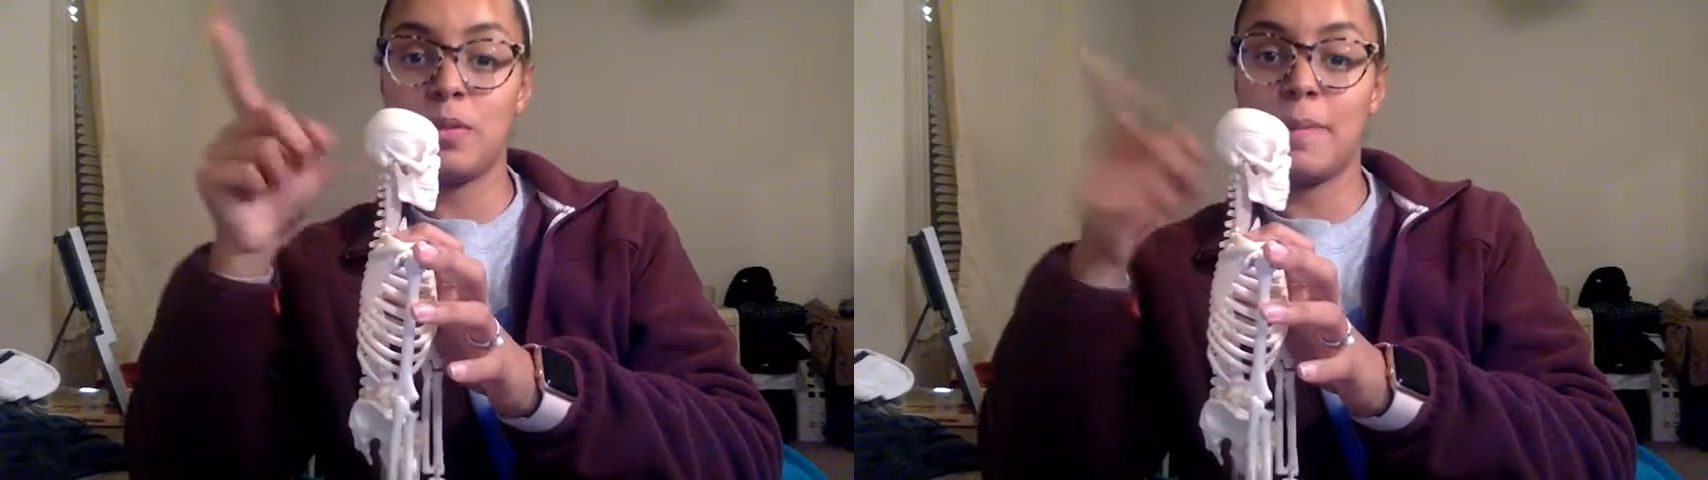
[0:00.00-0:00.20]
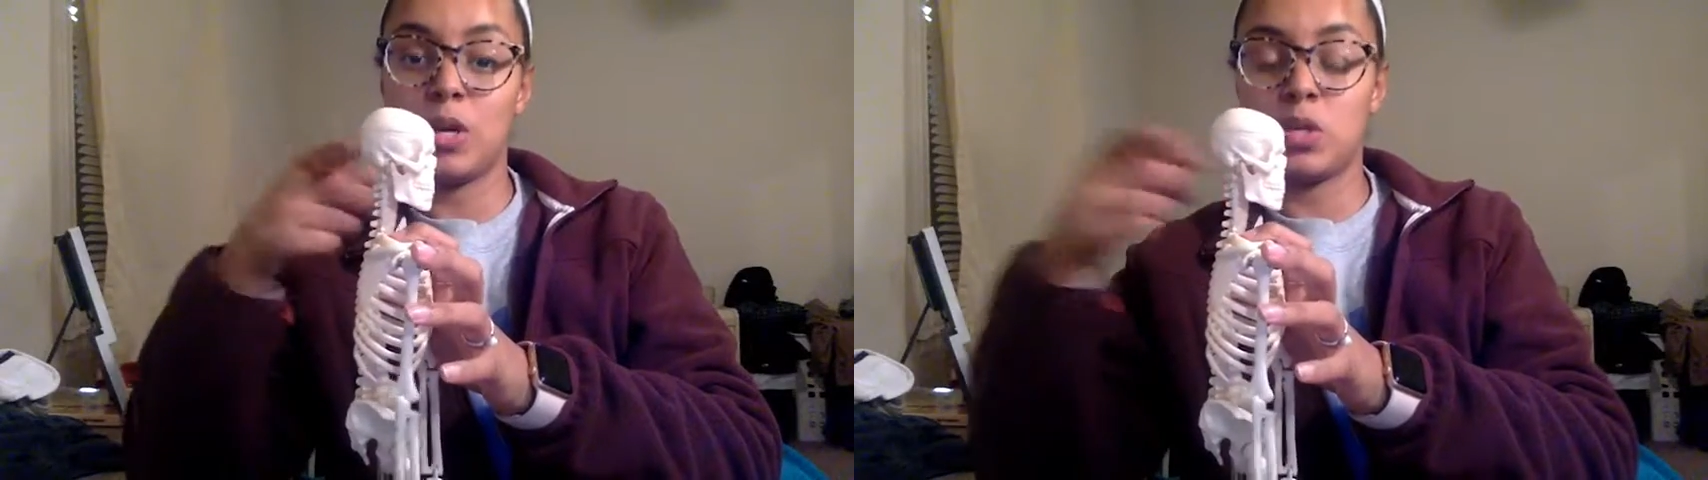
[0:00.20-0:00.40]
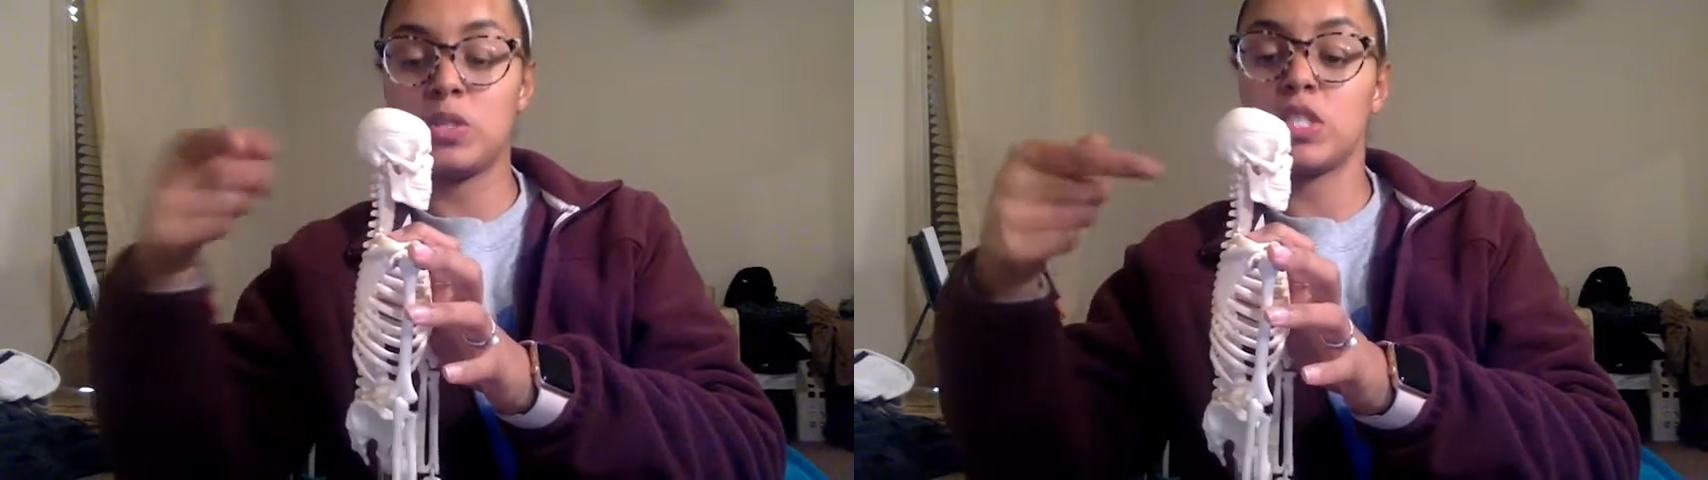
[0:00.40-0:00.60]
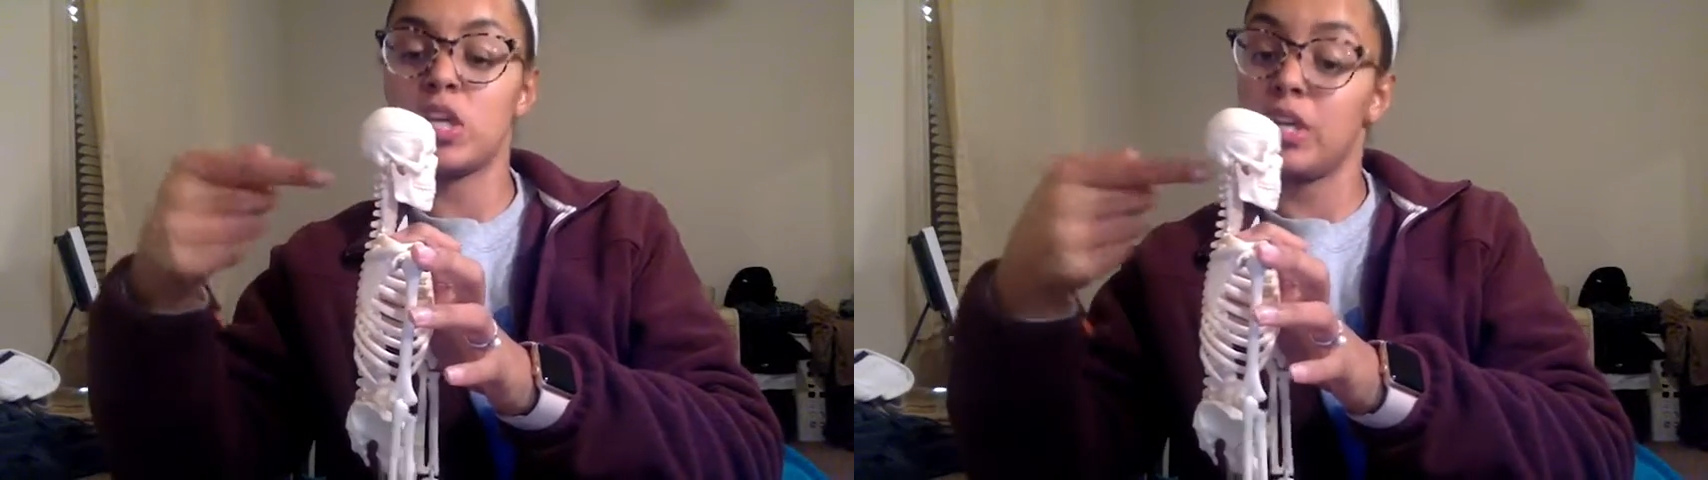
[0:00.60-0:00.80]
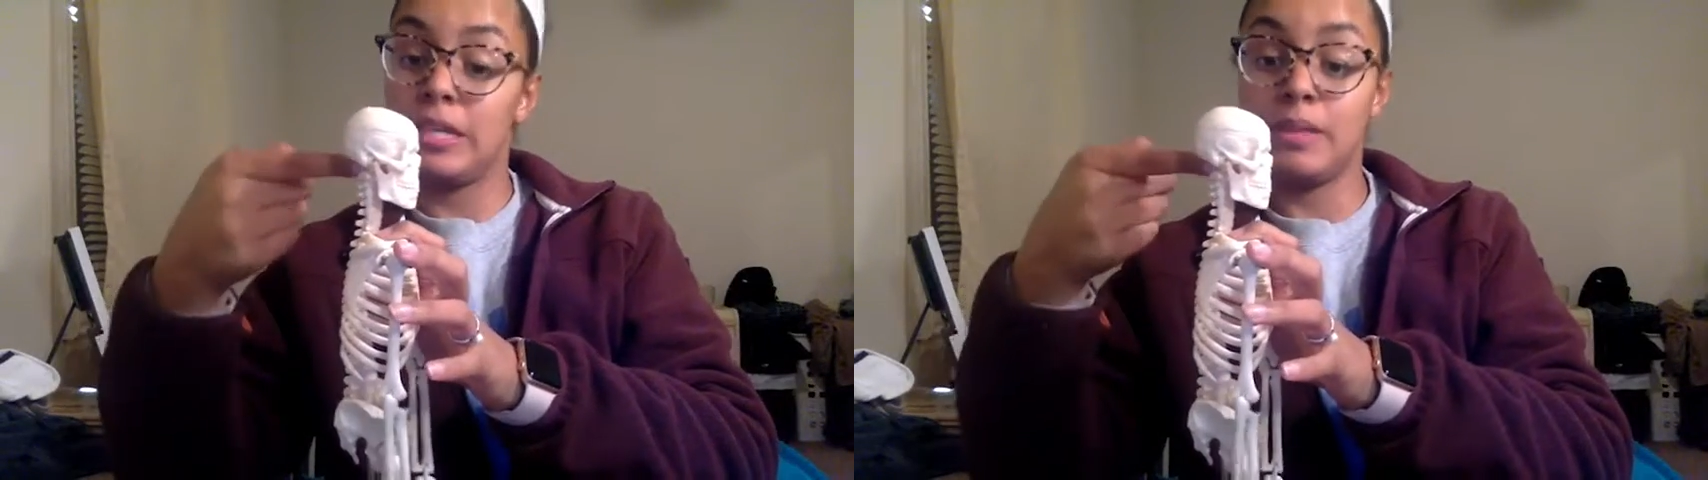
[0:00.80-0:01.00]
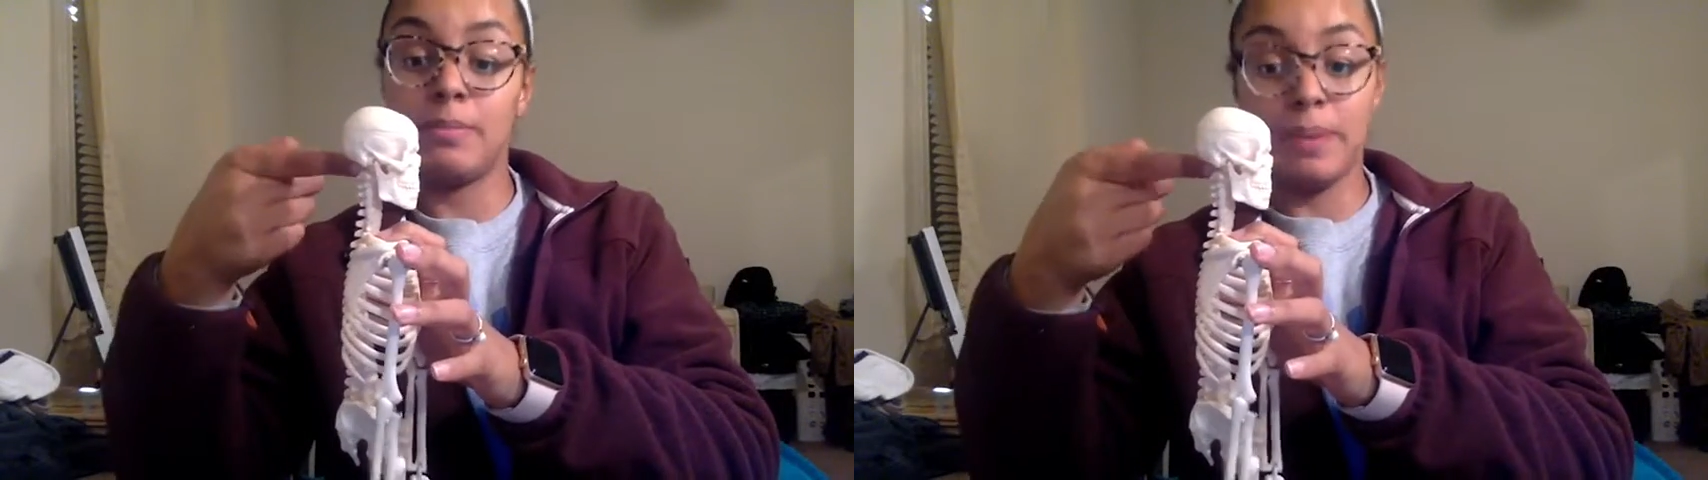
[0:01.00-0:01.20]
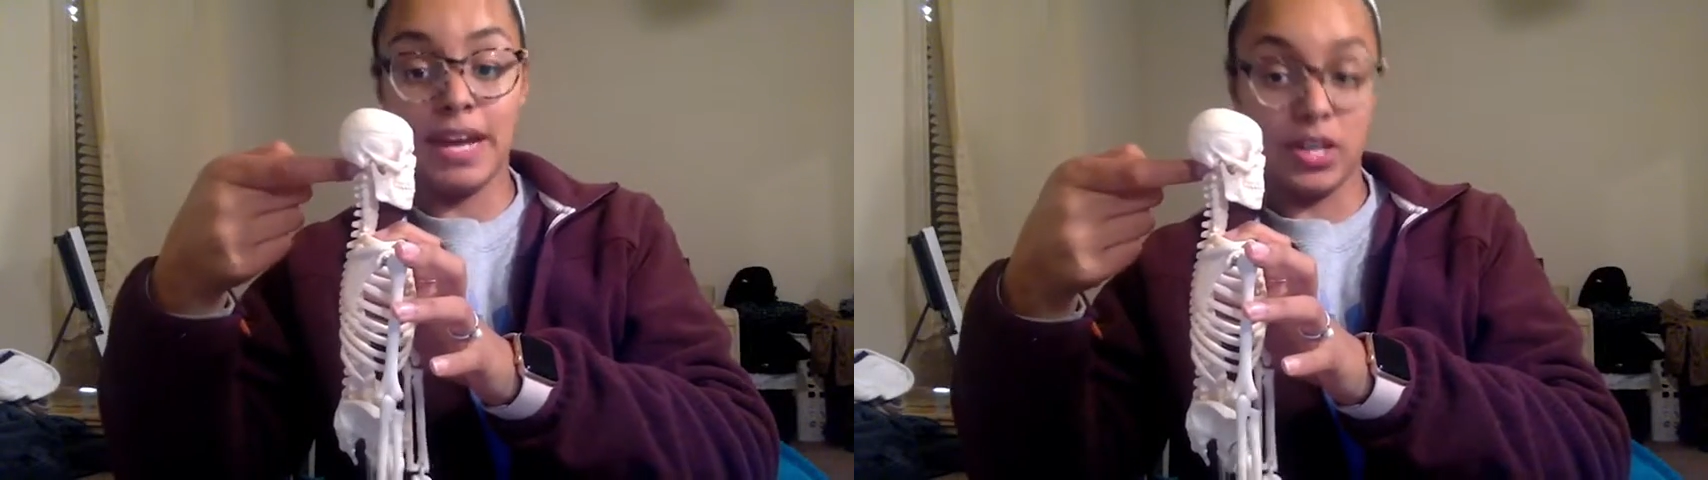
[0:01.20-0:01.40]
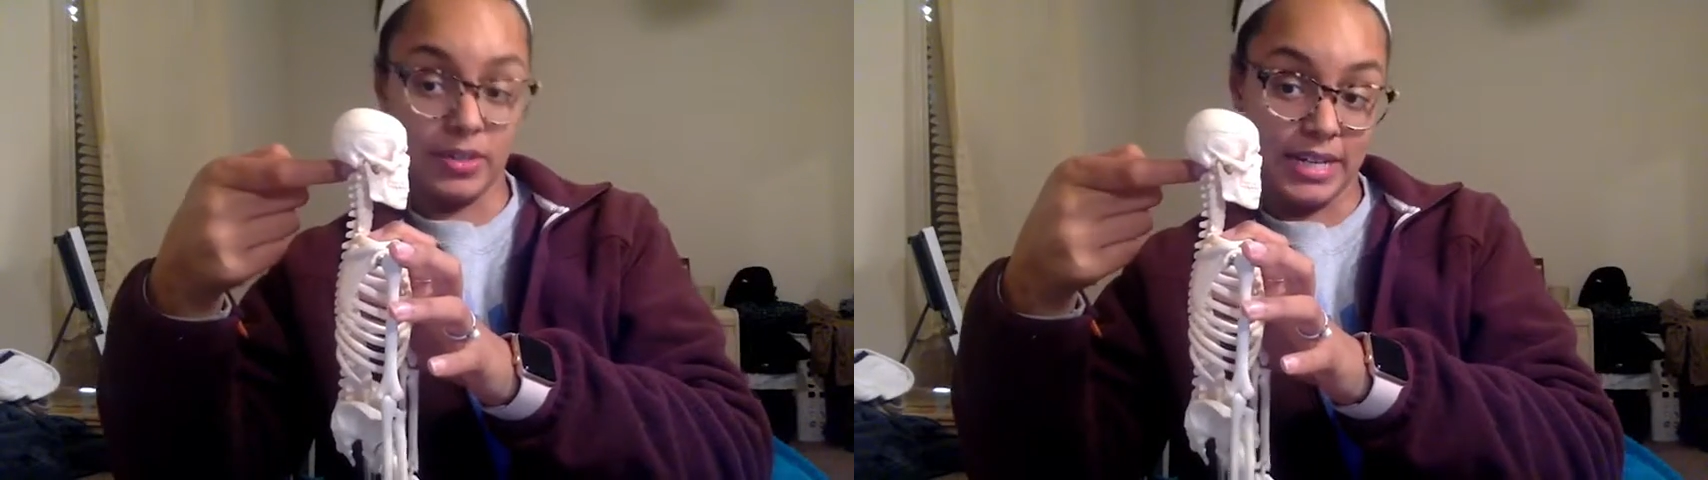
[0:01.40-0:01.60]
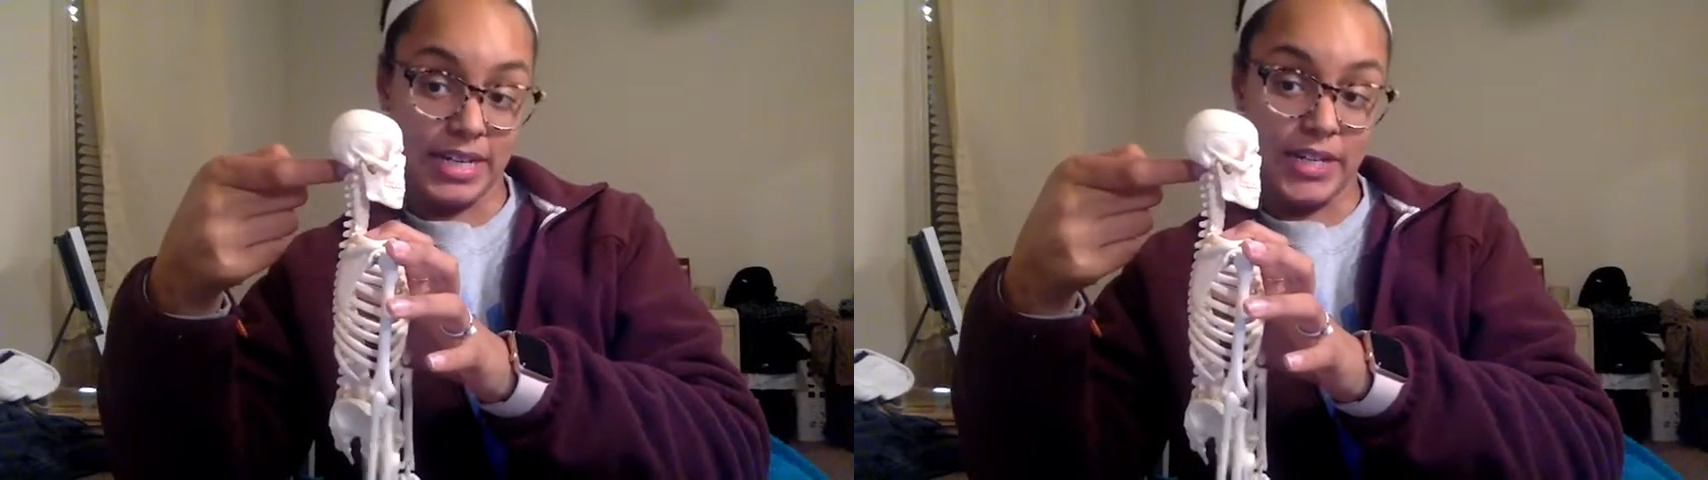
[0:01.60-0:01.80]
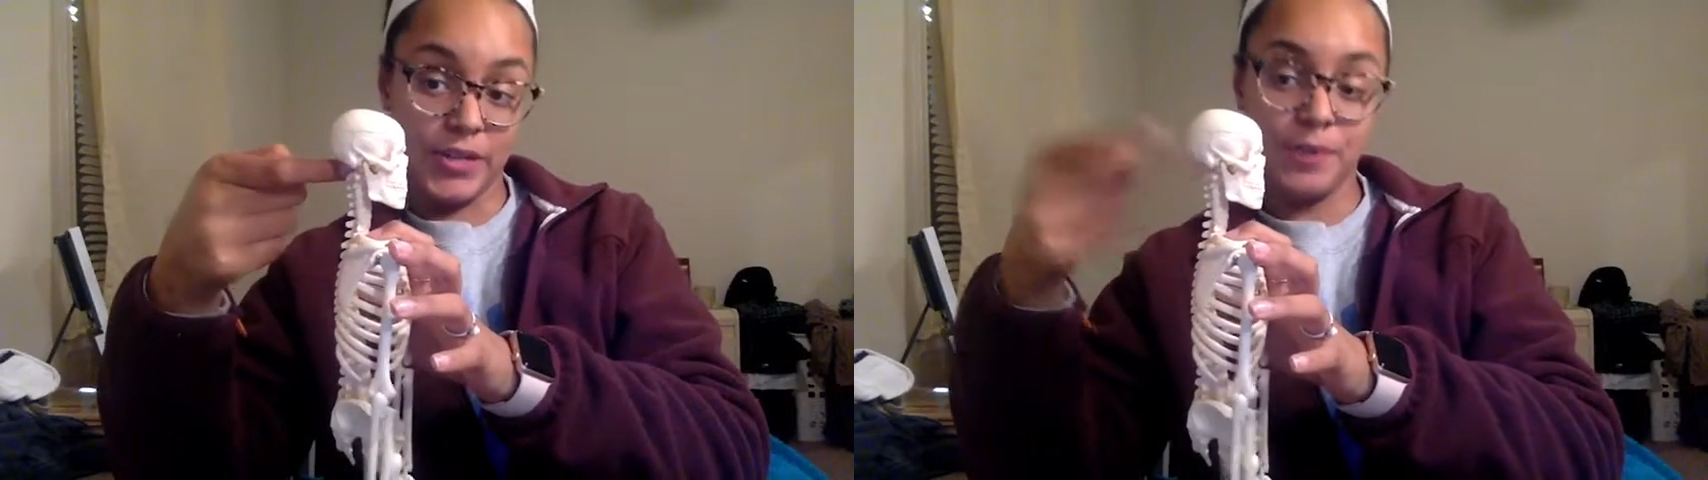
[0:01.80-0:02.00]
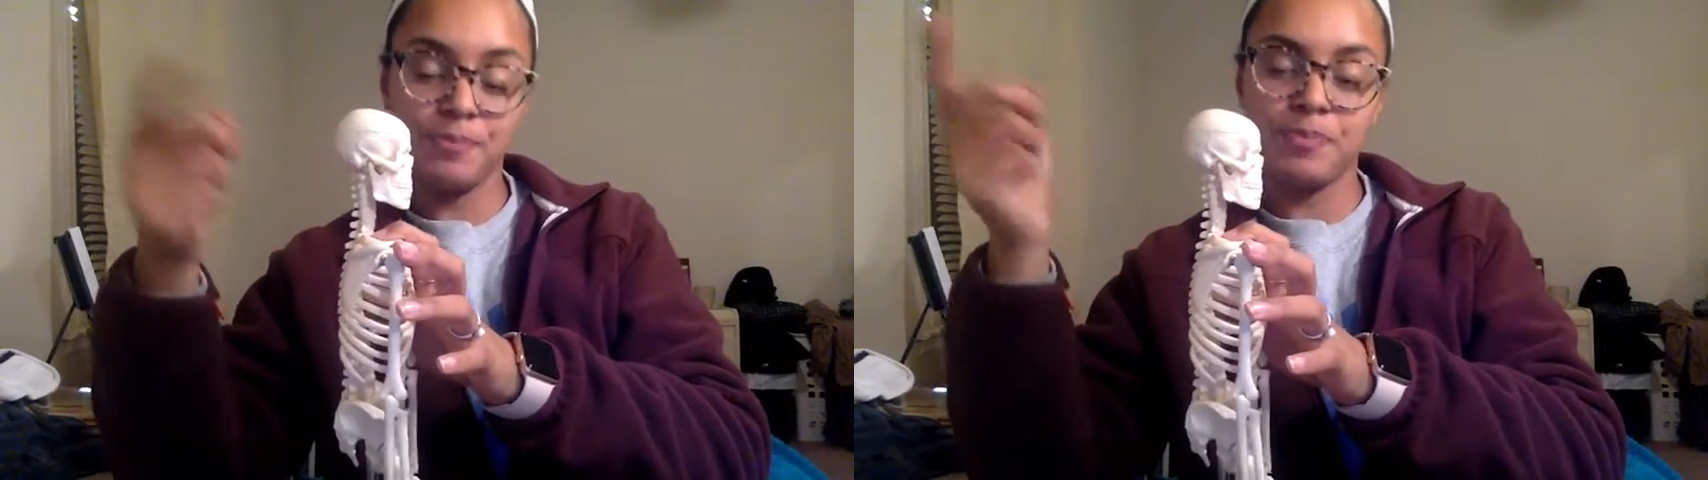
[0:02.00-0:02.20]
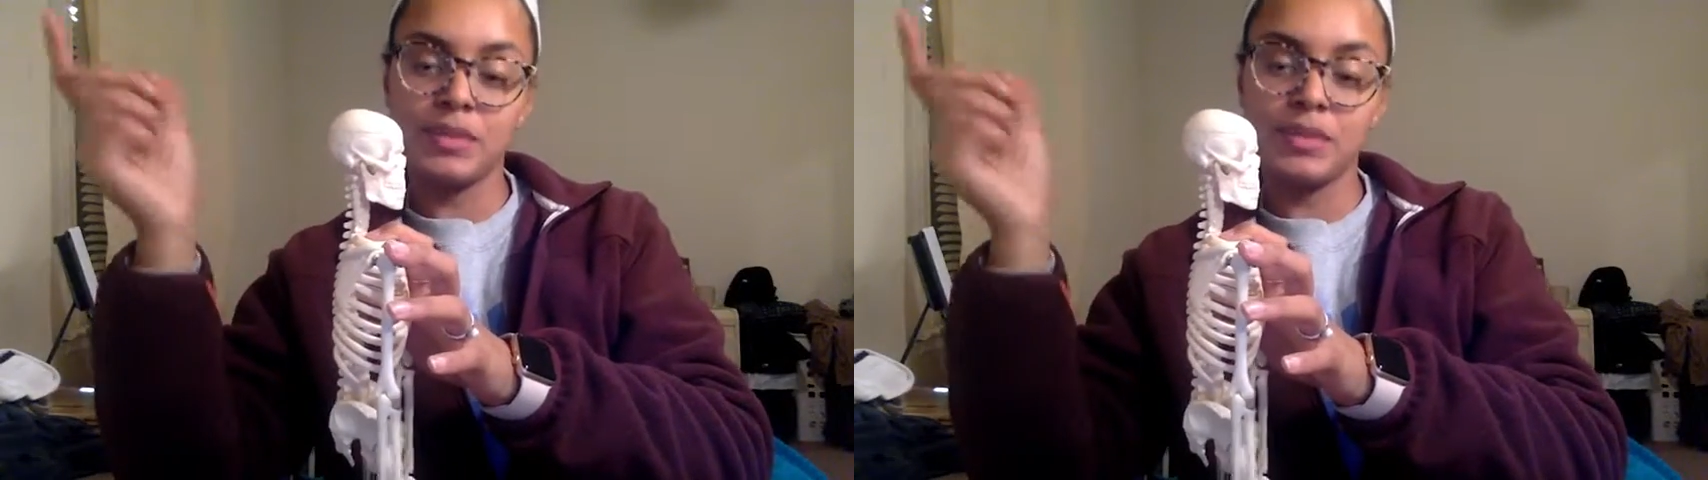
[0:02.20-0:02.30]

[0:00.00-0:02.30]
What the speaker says: bones are in the back right here.